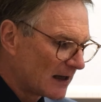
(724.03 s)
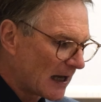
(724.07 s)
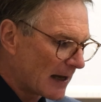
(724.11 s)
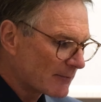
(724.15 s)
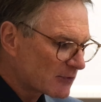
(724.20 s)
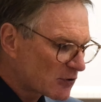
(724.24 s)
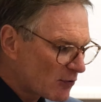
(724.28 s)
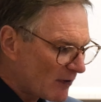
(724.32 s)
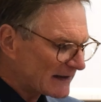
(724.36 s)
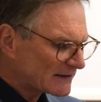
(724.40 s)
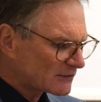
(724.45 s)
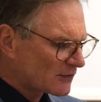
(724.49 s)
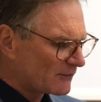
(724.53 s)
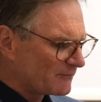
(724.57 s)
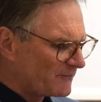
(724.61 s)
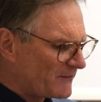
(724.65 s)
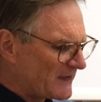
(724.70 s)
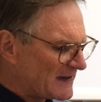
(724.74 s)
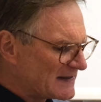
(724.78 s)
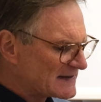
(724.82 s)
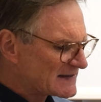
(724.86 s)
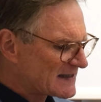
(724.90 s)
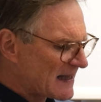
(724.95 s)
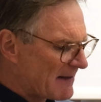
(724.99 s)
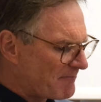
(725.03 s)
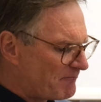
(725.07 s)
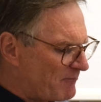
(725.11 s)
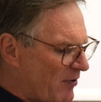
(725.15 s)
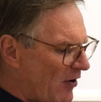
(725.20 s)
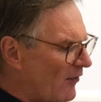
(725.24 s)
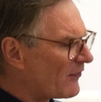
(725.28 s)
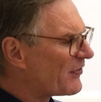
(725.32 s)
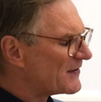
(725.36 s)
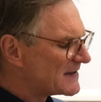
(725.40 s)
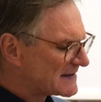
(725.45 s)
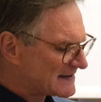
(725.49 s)
I'm quite convinced that
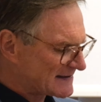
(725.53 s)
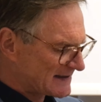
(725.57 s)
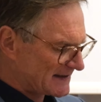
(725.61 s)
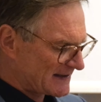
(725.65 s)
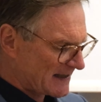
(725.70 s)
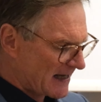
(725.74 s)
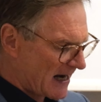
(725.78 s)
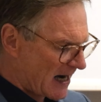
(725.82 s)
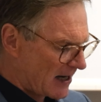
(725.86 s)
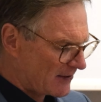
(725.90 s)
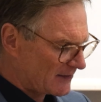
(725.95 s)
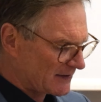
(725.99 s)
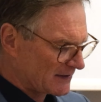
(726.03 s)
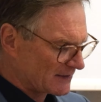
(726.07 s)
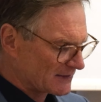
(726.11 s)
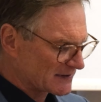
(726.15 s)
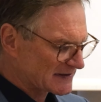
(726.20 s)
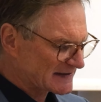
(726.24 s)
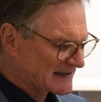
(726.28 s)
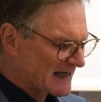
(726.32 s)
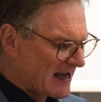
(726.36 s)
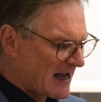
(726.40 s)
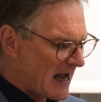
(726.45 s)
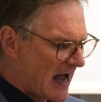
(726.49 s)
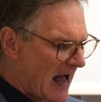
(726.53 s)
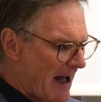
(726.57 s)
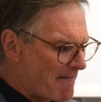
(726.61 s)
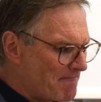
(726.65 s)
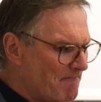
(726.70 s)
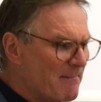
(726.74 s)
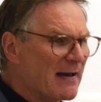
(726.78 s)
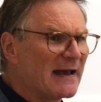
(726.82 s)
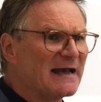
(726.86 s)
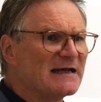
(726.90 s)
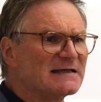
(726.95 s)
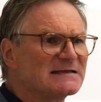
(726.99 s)
both scenarios are
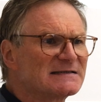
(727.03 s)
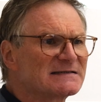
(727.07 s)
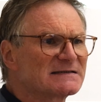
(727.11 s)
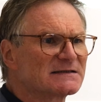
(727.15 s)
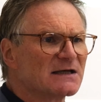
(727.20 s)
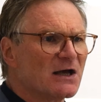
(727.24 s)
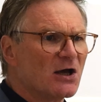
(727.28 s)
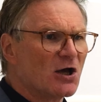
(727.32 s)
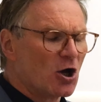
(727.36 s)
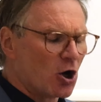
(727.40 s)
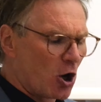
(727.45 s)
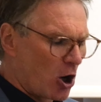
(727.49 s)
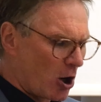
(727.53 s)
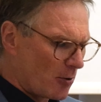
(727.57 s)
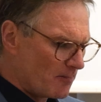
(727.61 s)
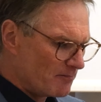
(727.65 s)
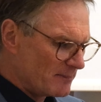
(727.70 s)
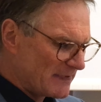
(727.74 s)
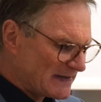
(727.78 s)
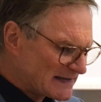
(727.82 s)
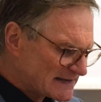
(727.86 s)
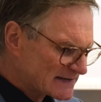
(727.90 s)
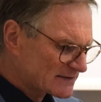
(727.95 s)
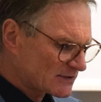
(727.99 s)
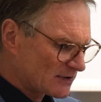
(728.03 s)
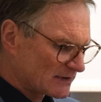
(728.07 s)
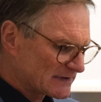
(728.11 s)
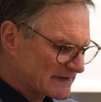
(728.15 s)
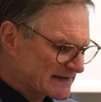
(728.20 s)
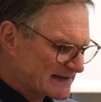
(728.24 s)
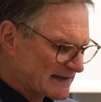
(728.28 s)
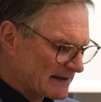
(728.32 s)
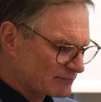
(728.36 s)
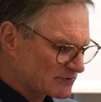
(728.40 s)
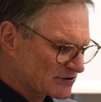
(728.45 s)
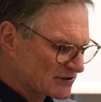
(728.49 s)
based on
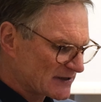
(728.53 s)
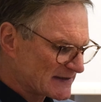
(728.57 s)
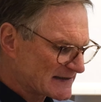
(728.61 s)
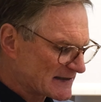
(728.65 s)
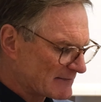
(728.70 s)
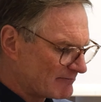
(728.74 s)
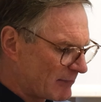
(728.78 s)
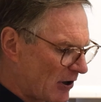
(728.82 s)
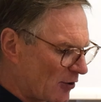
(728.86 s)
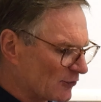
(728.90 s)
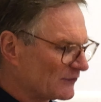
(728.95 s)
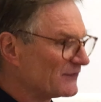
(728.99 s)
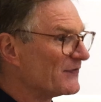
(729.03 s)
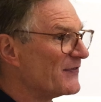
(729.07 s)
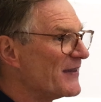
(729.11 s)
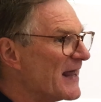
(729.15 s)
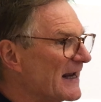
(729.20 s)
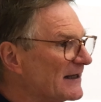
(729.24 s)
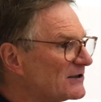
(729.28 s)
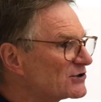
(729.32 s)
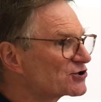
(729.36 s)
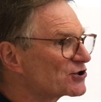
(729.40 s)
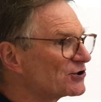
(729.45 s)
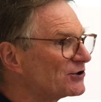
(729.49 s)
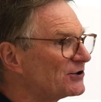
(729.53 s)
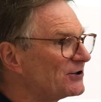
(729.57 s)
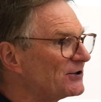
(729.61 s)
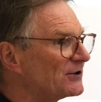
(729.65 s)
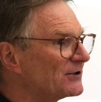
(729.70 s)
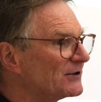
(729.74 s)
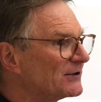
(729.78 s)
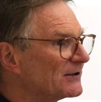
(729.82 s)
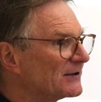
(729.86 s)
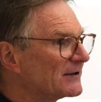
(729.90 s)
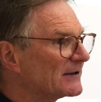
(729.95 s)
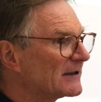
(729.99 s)
misconceptions about
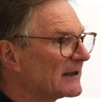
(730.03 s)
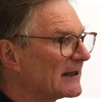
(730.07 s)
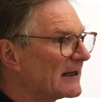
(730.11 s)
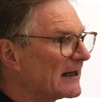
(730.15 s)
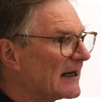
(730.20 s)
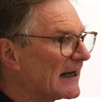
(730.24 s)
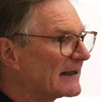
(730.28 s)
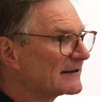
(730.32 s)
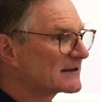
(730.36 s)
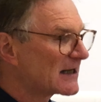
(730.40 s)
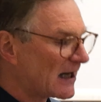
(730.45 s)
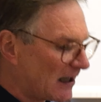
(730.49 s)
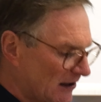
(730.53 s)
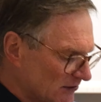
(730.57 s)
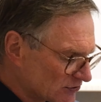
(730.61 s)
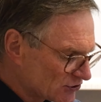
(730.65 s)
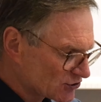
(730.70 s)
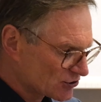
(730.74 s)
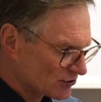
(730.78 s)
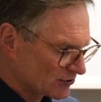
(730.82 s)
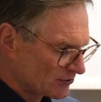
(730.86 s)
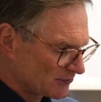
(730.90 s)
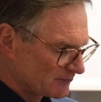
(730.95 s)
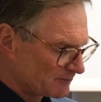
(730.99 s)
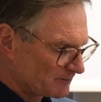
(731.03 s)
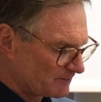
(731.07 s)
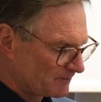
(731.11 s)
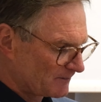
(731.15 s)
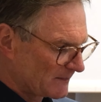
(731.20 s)
nature and culture.